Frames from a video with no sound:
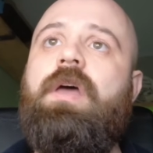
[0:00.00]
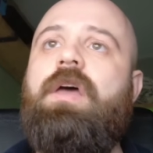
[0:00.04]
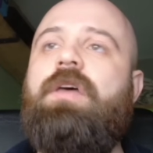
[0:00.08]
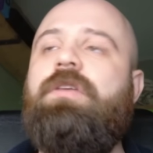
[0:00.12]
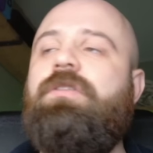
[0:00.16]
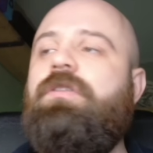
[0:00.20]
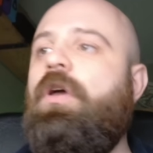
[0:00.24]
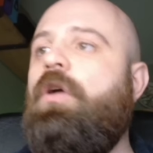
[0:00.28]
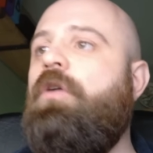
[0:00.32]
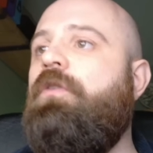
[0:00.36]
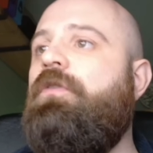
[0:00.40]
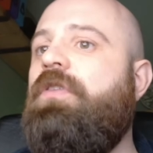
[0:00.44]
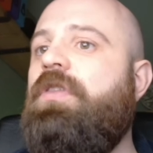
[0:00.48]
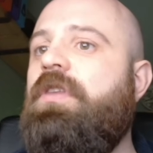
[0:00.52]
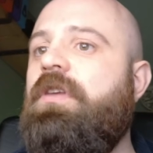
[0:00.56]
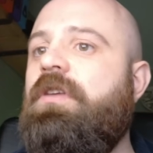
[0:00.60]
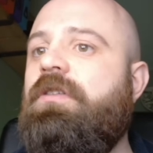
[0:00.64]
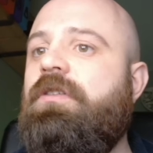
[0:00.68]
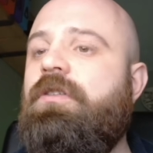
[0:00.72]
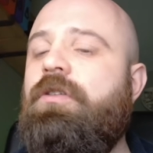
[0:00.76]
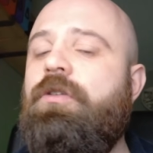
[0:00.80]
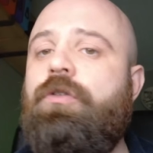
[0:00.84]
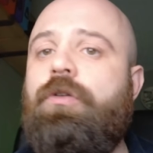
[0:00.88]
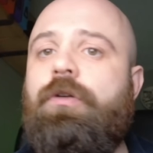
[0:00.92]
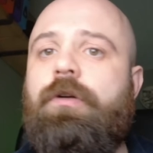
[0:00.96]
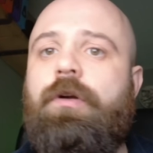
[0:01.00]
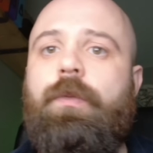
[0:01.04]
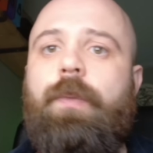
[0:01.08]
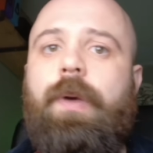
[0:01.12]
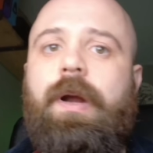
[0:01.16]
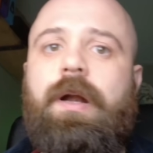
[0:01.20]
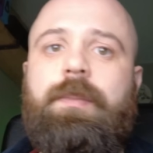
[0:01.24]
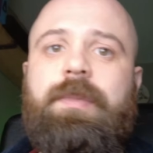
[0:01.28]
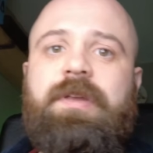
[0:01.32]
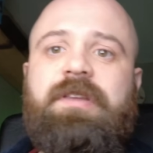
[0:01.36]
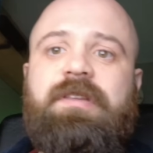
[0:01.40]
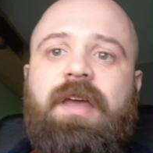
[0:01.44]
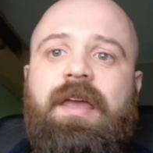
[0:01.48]
So for this tutorial we're going
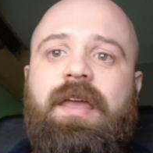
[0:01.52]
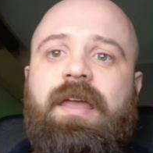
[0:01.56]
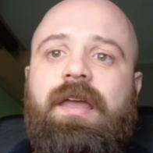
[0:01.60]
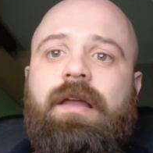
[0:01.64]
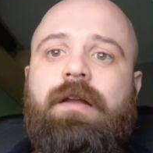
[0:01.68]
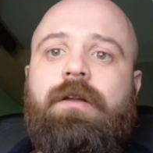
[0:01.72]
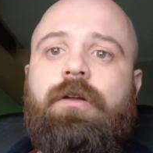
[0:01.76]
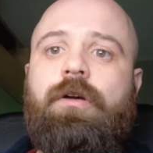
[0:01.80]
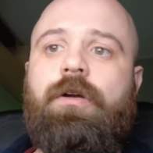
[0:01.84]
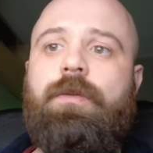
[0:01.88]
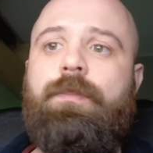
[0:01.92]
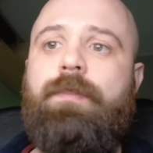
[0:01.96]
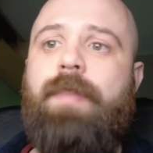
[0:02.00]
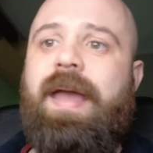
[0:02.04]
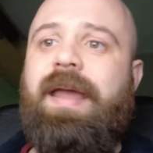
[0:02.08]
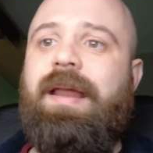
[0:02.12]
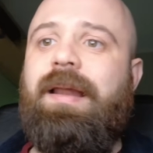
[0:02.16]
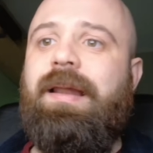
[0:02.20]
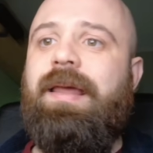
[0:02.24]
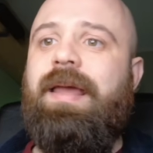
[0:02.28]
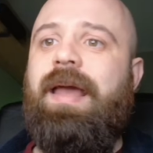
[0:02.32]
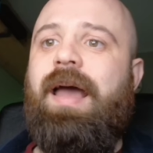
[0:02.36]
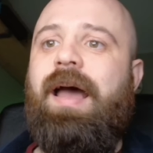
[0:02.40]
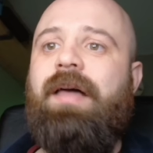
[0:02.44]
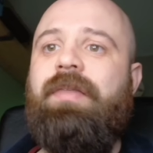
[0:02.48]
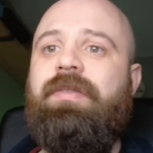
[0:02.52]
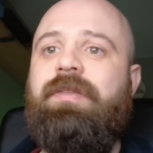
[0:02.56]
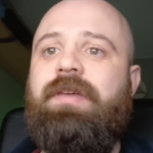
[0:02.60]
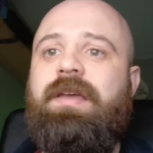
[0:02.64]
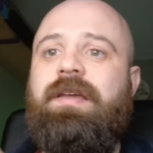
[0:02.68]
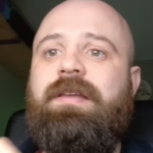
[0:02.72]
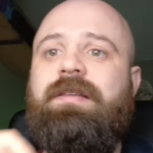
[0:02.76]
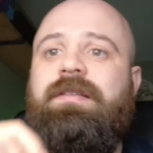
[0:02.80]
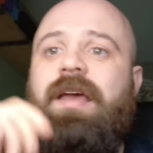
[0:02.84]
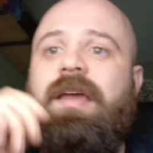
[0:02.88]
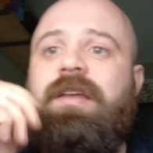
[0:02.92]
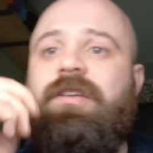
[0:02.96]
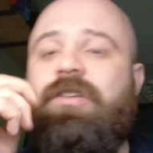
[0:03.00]
to be taking a look mainly at the
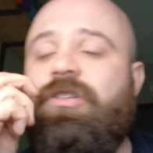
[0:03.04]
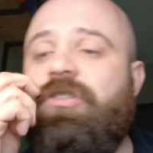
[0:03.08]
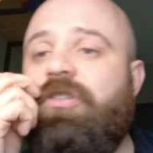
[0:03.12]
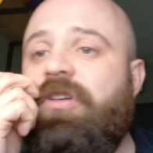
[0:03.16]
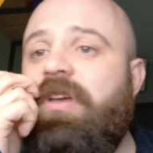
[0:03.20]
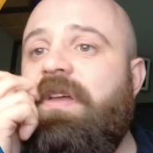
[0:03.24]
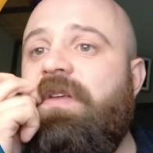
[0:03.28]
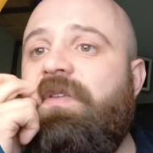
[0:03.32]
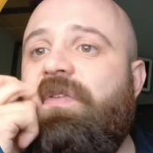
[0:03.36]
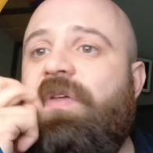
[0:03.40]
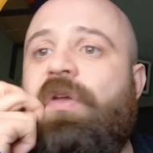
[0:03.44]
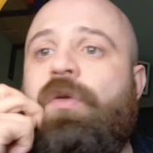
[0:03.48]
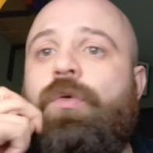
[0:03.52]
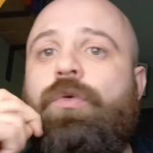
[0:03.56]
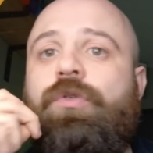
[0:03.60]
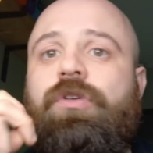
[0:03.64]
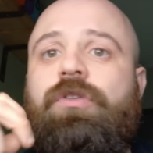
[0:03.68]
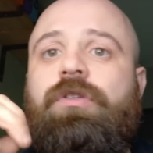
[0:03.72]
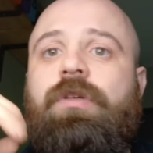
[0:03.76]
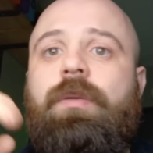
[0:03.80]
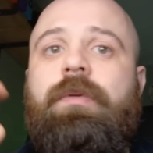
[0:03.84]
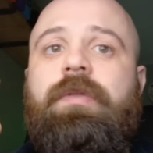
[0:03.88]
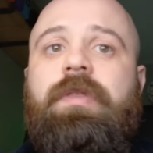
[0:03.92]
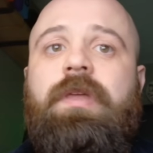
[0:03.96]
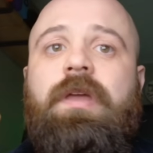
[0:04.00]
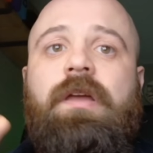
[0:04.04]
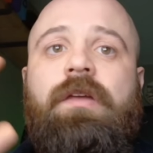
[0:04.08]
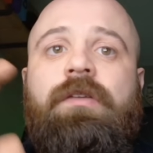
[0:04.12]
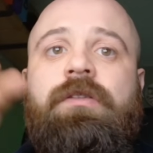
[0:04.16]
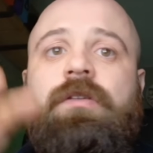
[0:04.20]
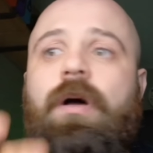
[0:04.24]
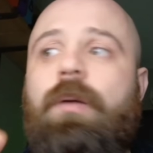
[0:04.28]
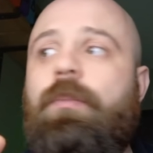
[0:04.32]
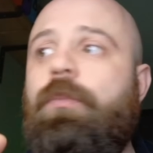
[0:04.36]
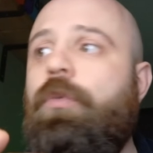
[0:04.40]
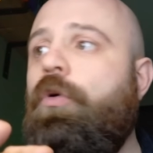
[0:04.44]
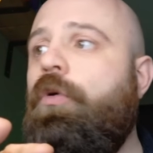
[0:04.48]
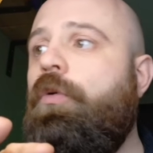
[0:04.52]
data sheets and also some of the
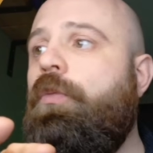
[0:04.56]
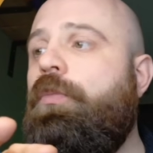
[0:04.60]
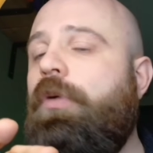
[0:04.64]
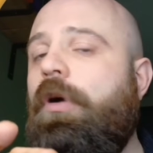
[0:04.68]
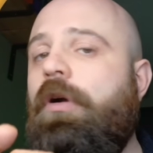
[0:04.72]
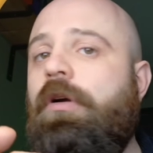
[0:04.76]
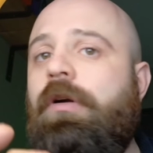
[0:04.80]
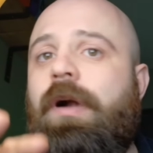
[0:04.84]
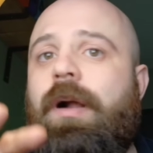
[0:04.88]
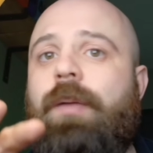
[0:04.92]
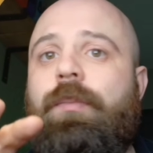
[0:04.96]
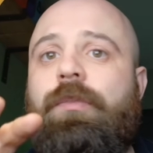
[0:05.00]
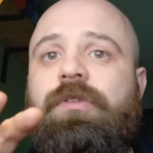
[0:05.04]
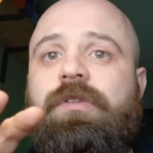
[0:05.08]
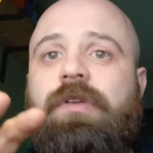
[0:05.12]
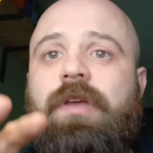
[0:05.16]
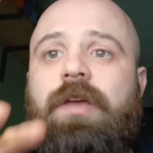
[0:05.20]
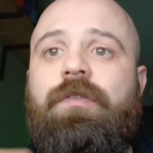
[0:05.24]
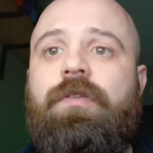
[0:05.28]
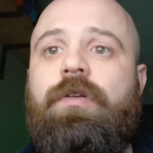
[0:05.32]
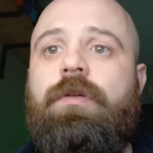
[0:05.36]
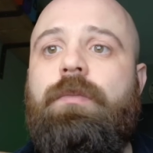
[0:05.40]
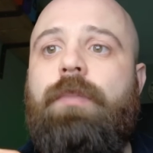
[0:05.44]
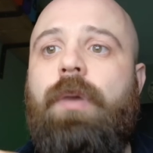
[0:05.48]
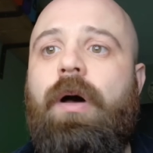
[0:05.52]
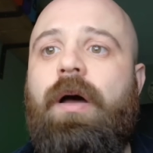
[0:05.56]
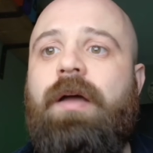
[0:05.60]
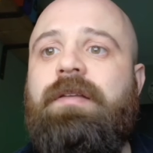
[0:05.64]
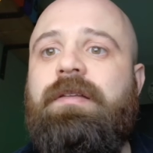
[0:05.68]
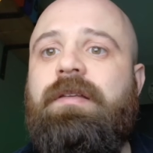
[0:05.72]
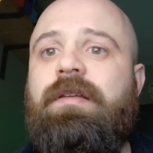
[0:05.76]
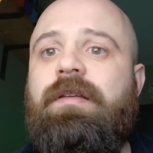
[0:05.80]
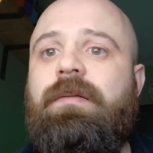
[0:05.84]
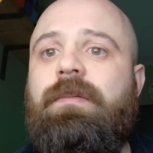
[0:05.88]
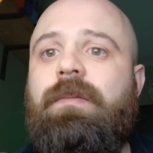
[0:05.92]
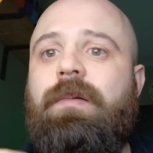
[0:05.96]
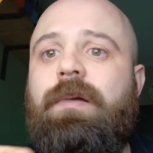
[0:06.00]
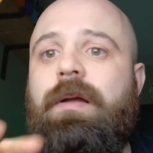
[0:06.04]
example programs given by
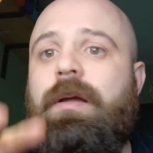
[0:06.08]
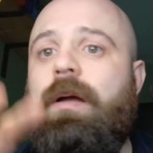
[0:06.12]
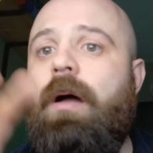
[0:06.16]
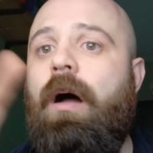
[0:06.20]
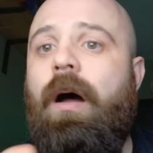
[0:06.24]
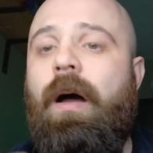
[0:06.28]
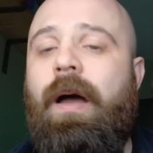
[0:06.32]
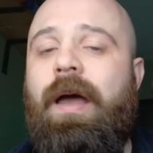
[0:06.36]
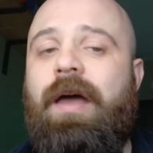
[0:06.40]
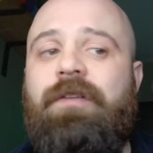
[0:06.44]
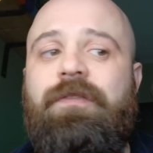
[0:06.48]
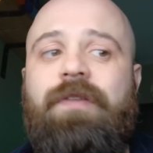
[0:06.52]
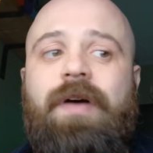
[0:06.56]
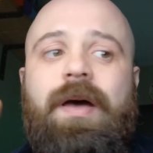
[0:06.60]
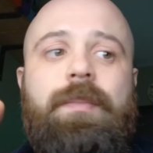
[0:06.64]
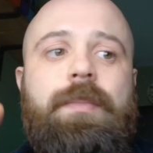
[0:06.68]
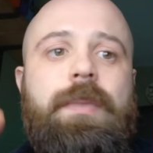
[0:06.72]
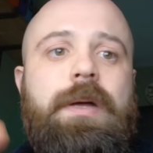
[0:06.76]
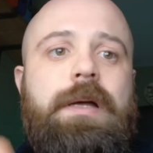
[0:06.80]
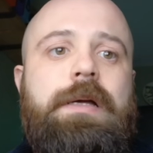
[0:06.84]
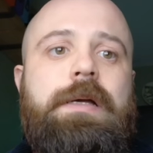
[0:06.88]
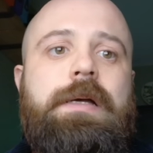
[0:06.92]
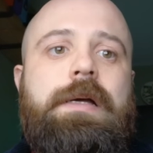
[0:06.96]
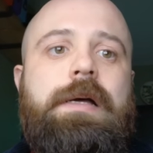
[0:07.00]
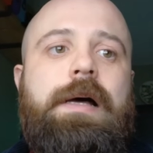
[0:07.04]
the IFM.